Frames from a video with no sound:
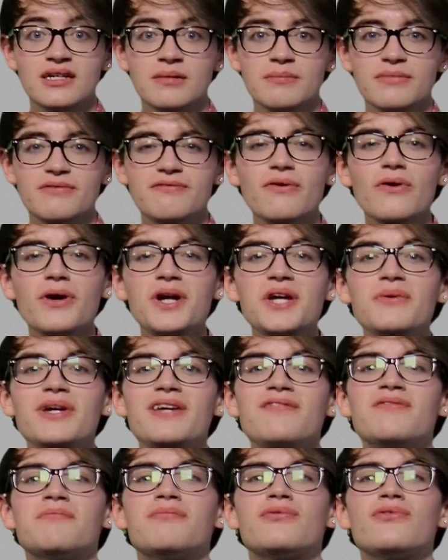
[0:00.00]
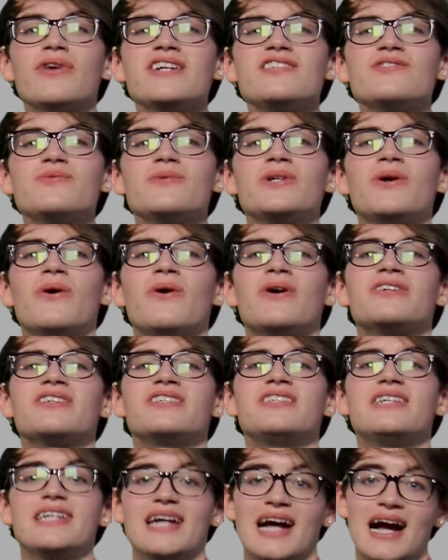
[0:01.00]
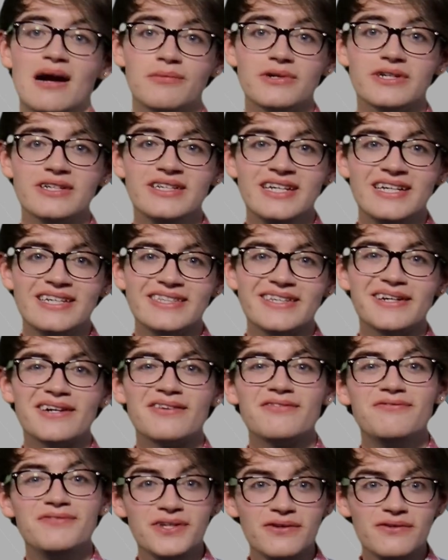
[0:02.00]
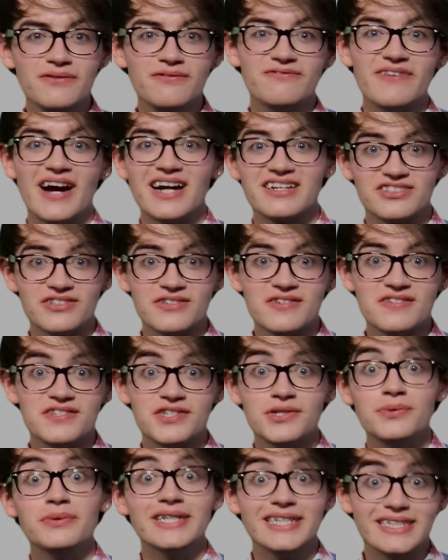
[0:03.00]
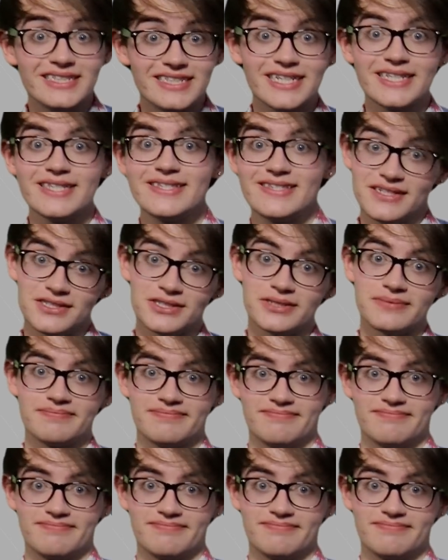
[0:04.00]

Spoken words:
Before you even press record on your camera, there are a few factors you need to consider.